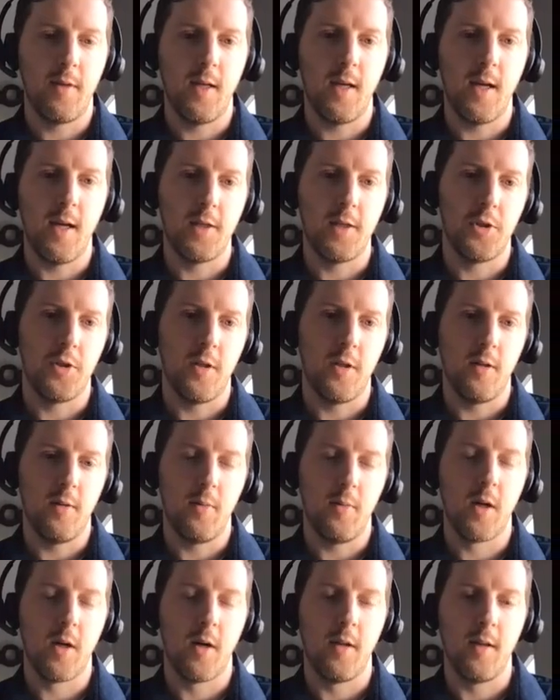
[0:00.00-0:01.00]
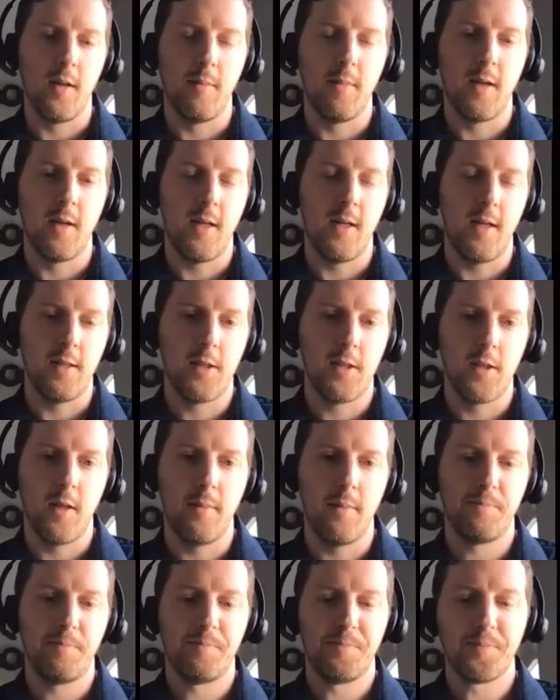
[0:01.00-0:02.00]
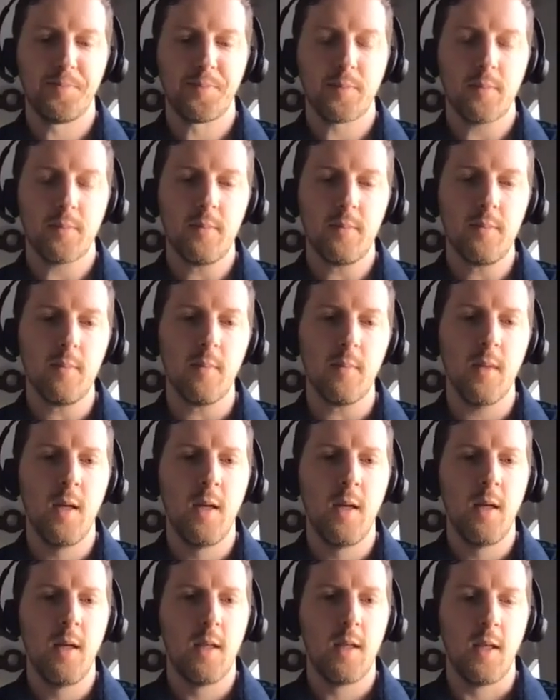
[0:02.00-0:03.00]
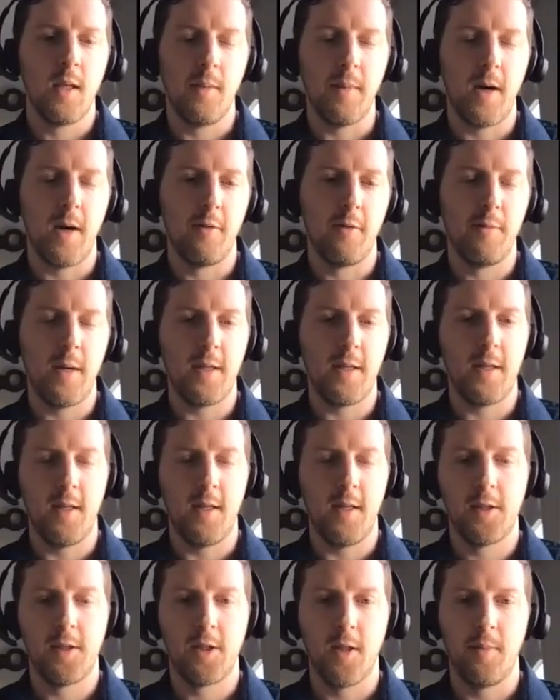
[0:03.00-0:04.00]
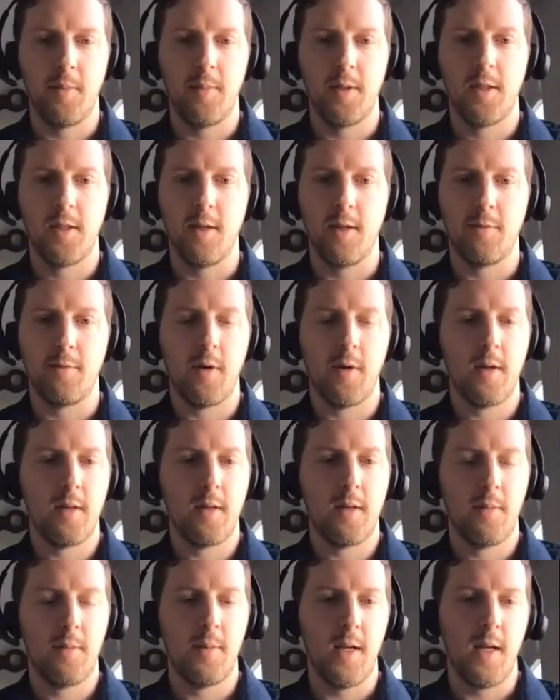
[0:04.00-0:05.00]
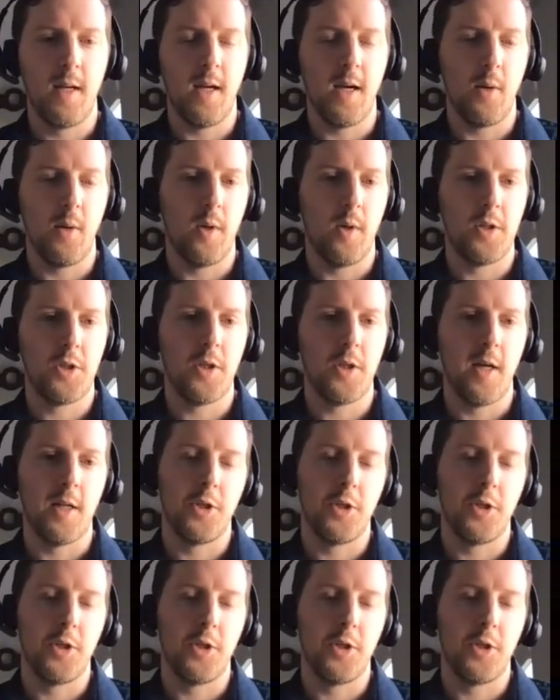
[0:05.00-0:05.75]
of the engine, and we call it methane slip. The amount of methane slip is different depending on which